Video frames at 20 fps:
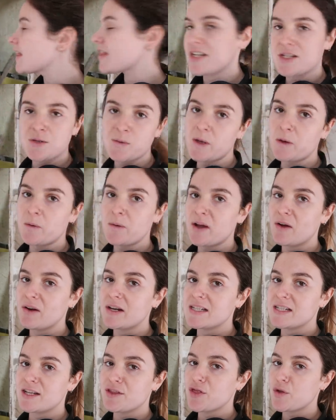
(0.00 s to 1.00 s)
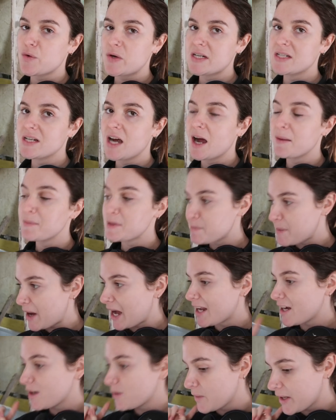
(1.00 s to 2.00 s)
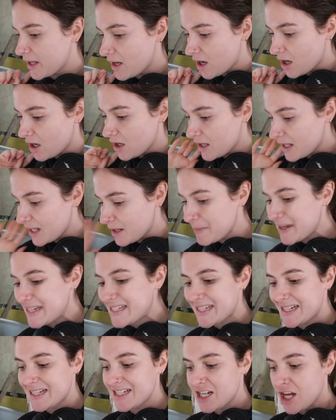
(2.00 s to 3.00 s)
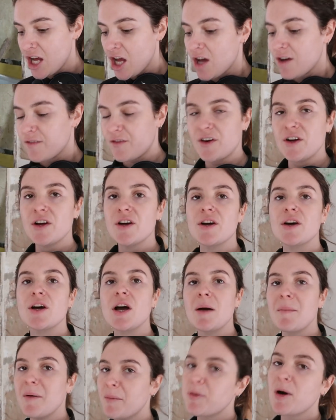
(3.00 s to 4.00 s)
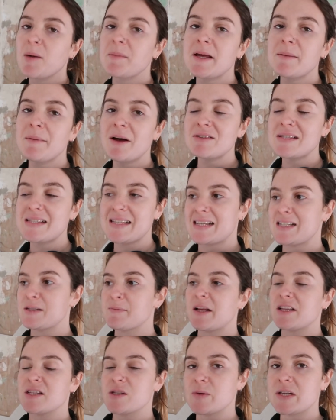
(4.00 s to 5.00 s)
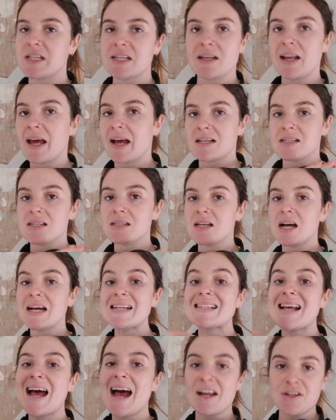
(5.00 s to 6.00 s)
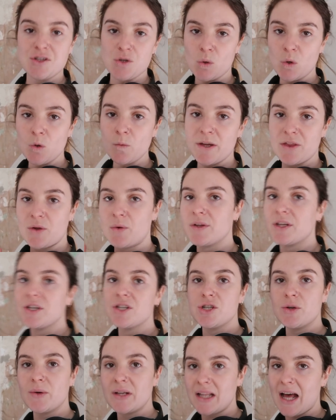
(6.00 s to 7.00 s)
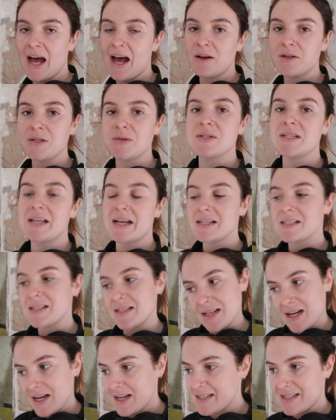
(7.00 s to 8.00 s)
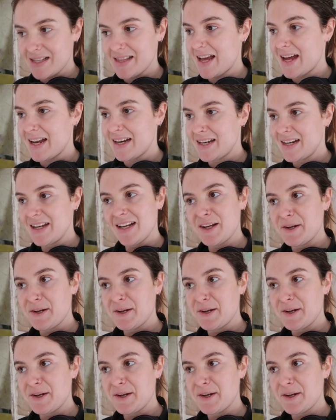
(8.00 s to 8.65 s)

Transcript: This week we only did three times, but we are committed. For probably about 6 months we didn't exercise at all. We thought that doing the house was exercise, and that